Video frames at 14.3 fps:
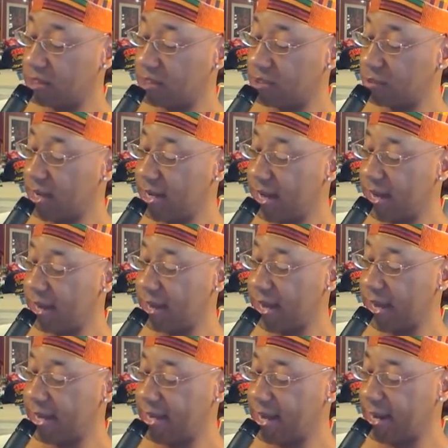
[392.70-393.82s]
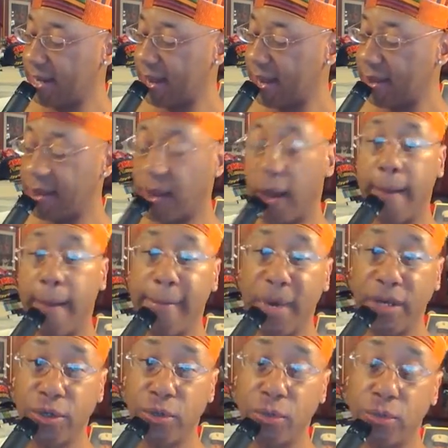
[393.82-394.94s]
Tiswane, Ndange,
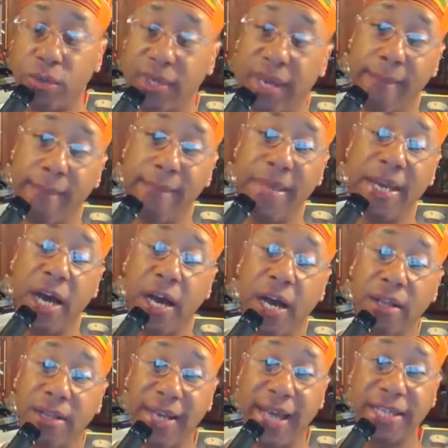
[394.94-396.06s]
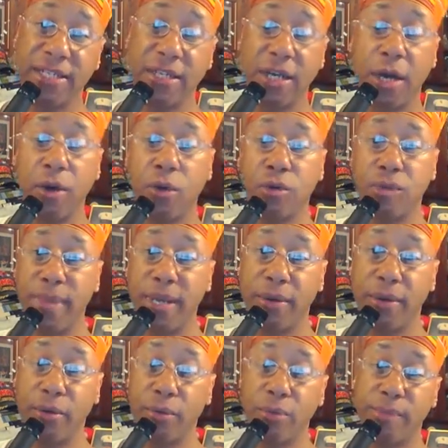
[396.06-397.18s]
Umbundu. There are many other Niger Congo
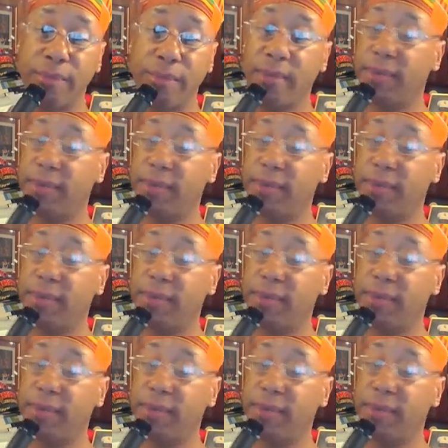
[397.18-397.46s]
speaking groups of